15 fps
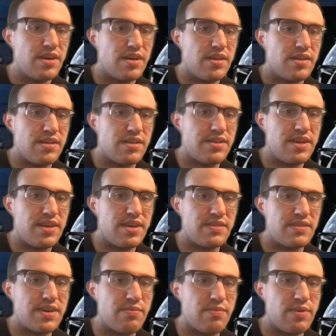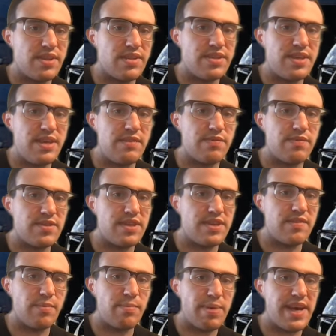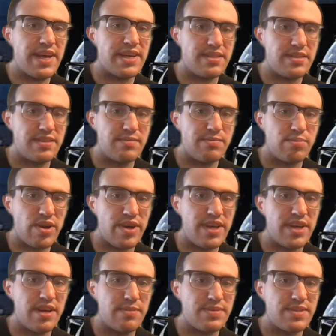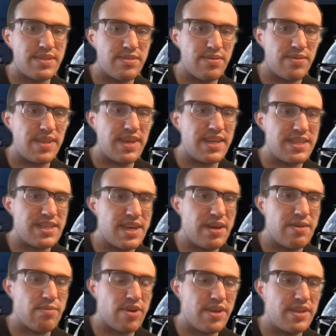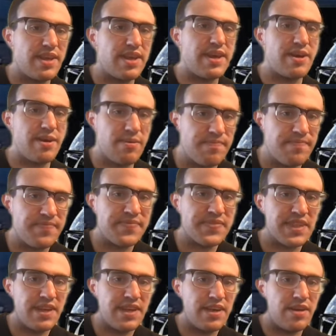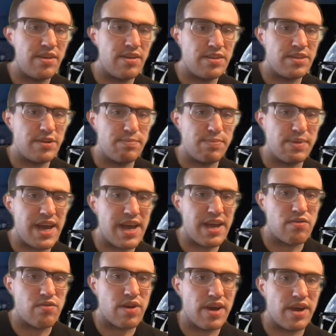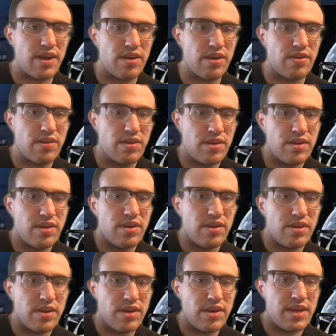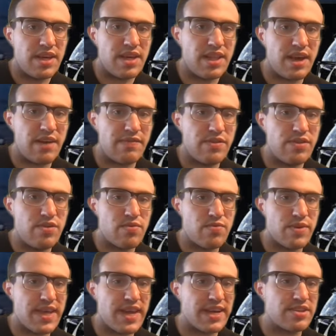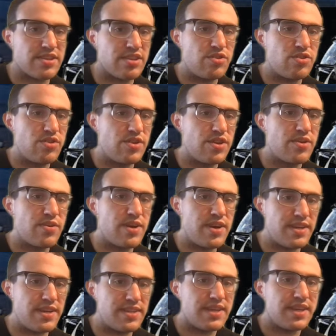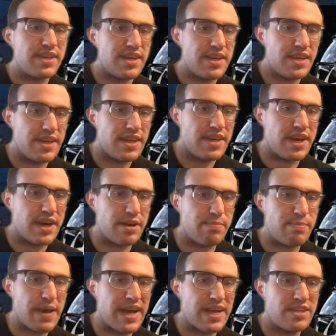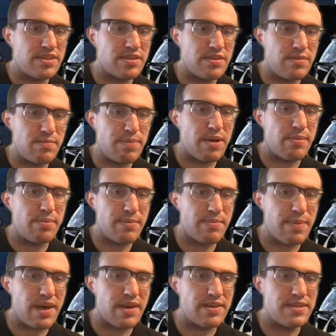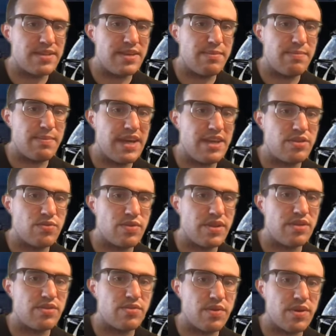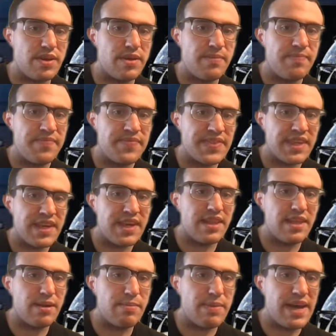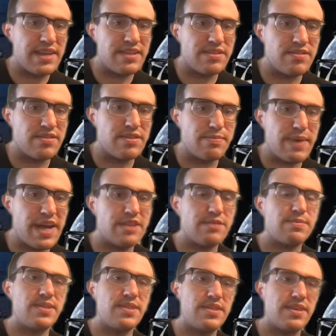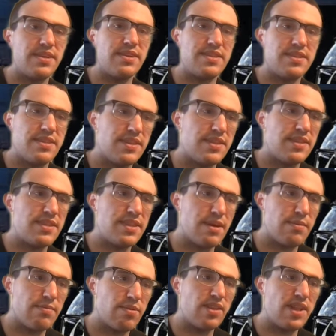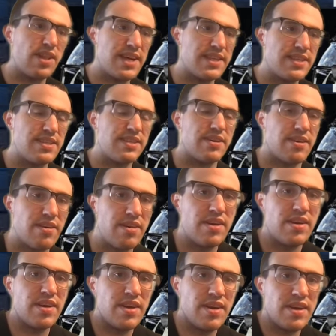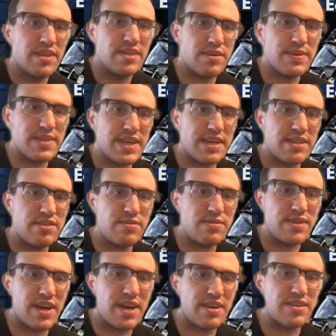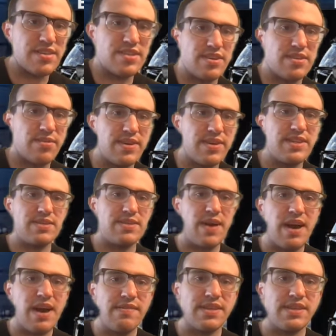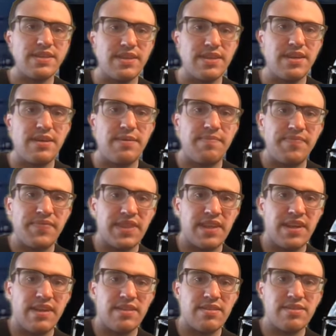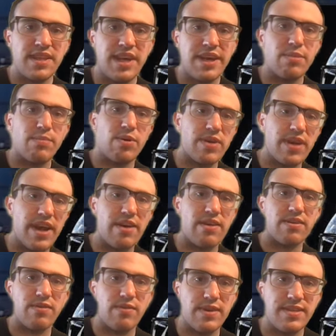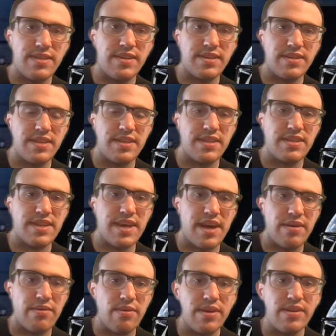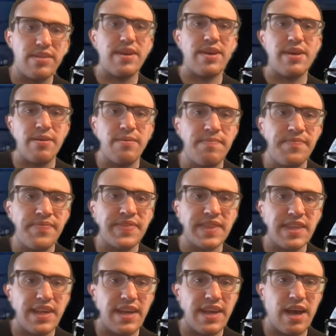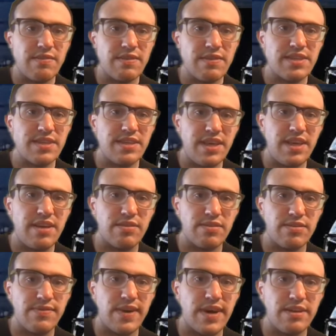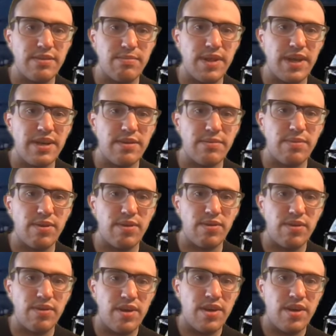with the team for 7 pass breakups during that time right there. And also Blackwell, he left Duke with actually 2 degrees. He got a bachelor in public policy in May 2020, and then a master's in management studies in December last year. So he's got 2 college degrees. So obviously, there's likable characteristics to this guy right there. And obviously, the Eagles find him likable,